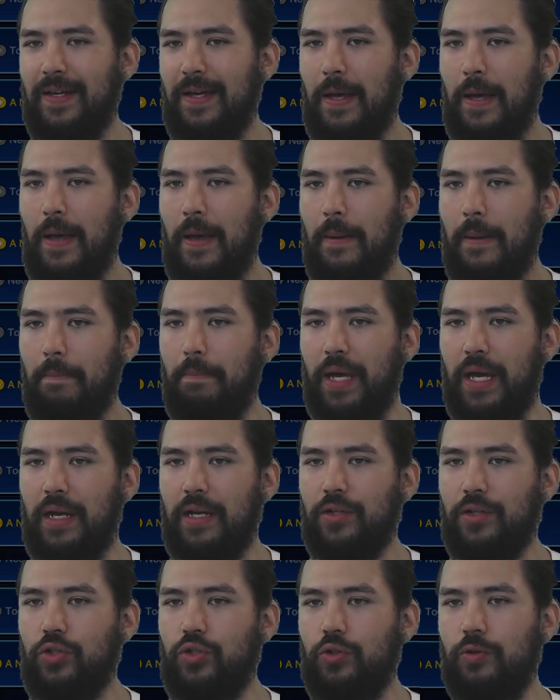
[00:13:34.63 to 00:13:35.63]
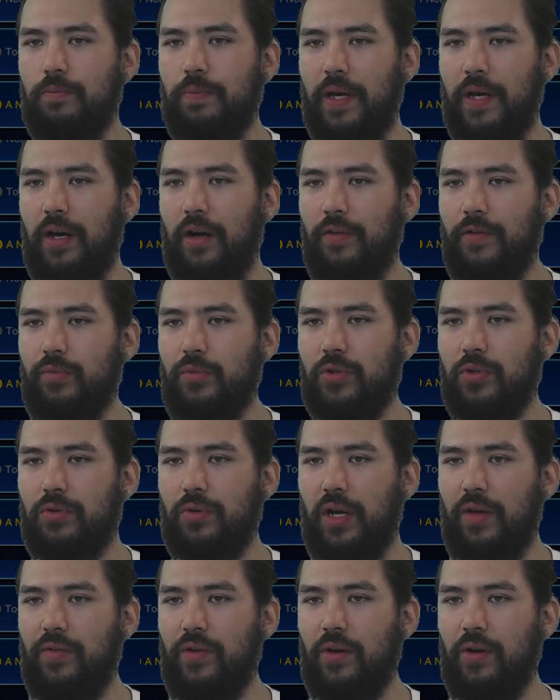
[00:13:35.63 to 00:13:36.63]
banish Yubel from your
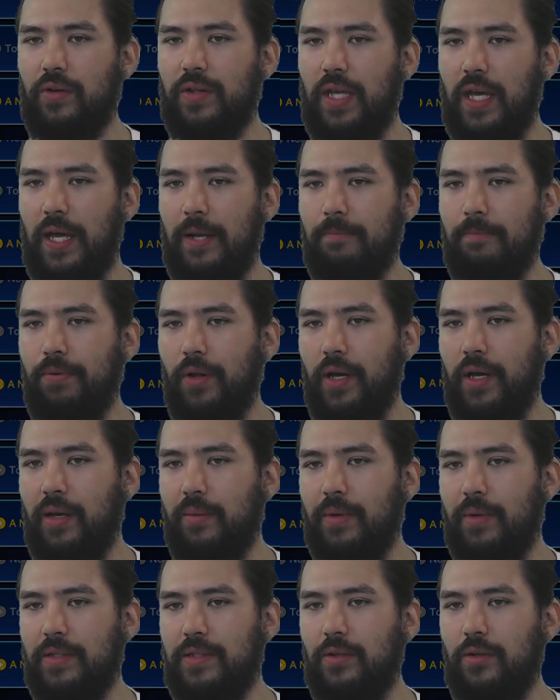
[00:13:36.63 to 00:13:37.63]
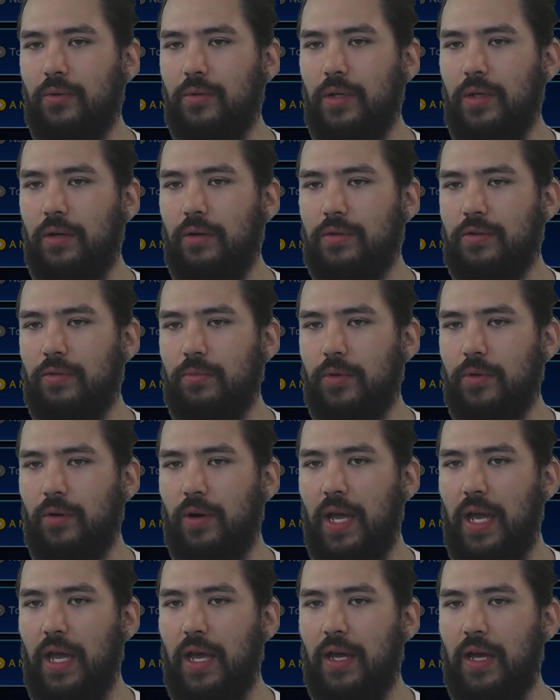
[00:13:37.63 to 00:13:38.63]
graveyard, then play Elemental Hero Neos from your
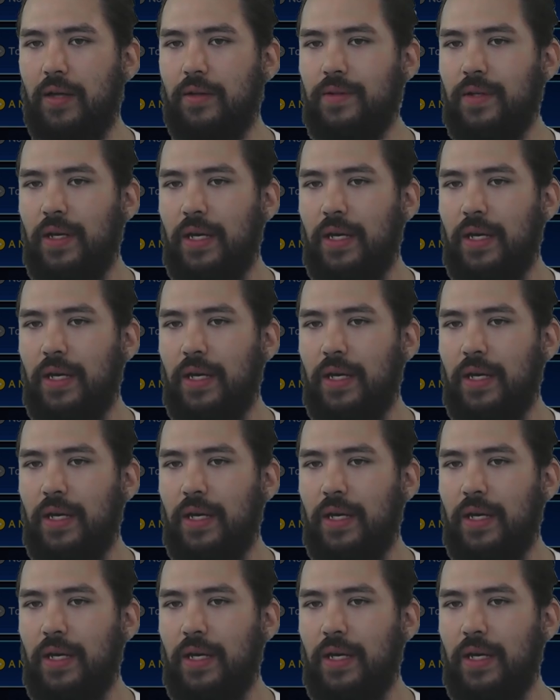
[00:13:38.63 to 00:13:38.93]
hand.